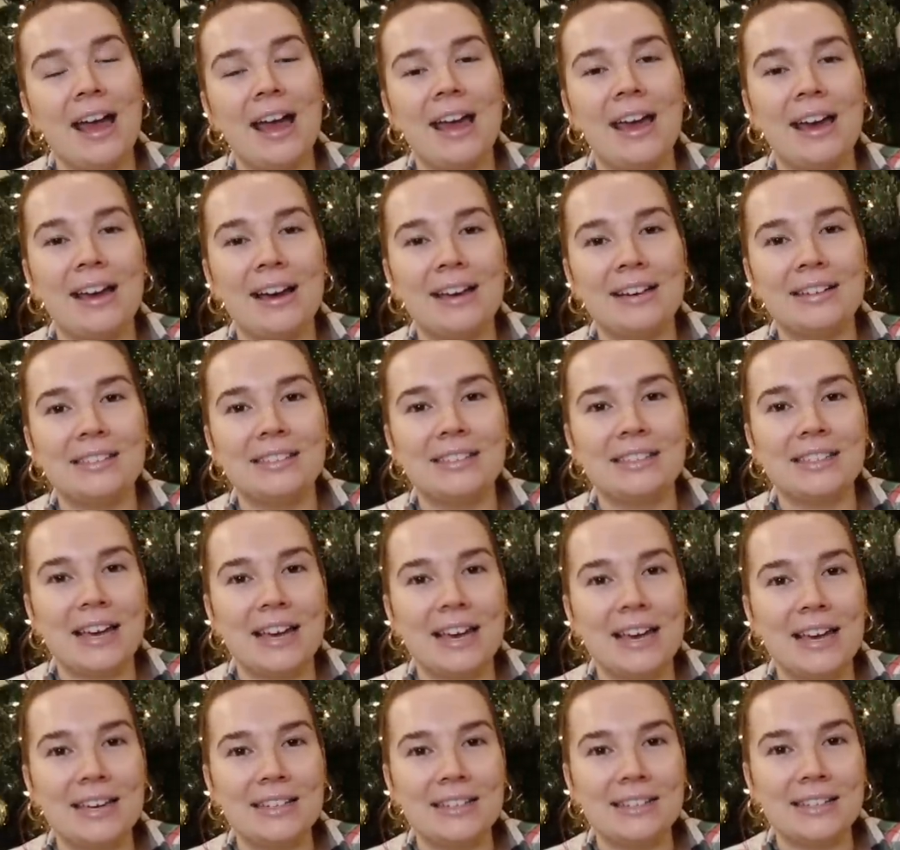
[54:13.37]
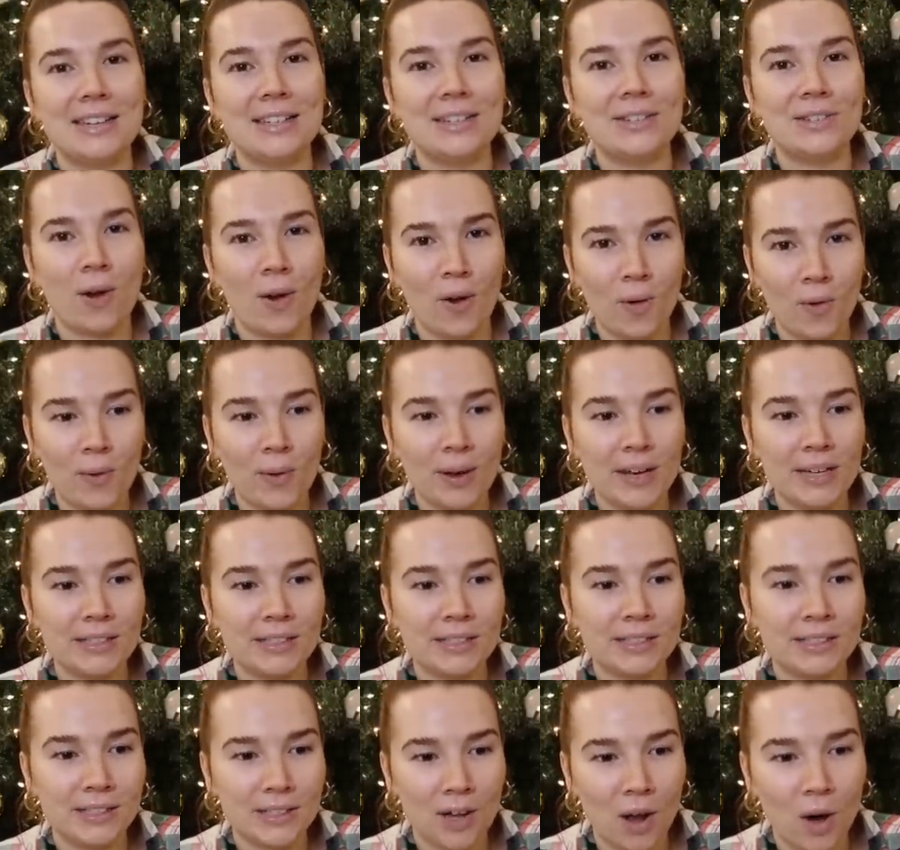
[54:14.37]
and it is
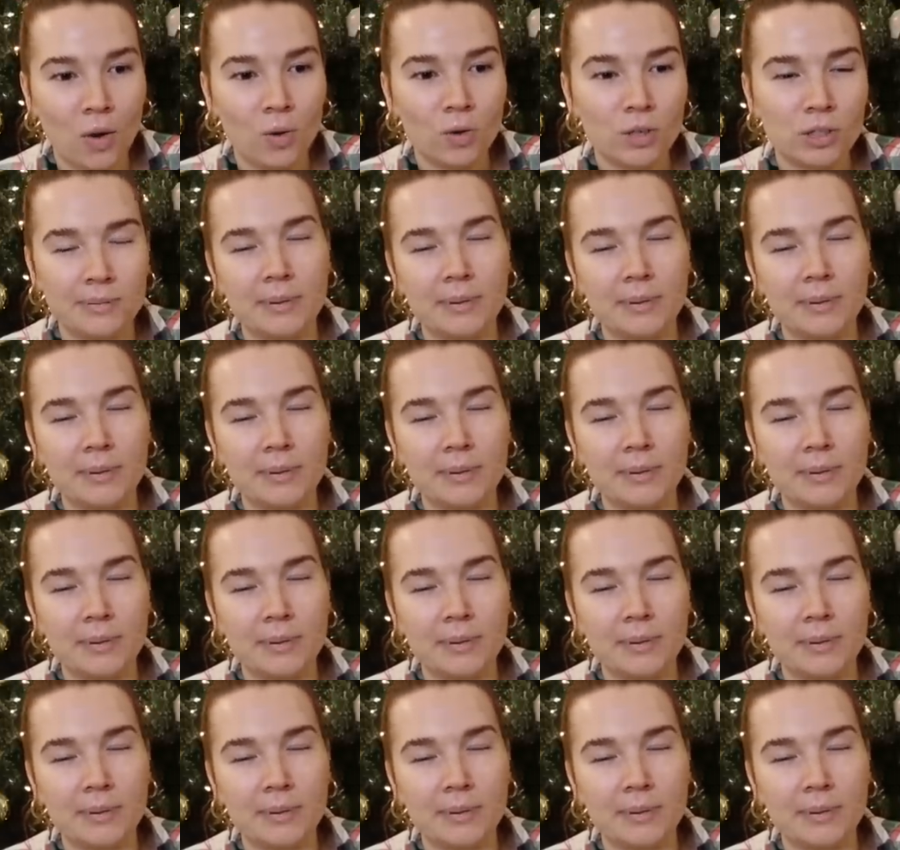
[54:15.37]
always so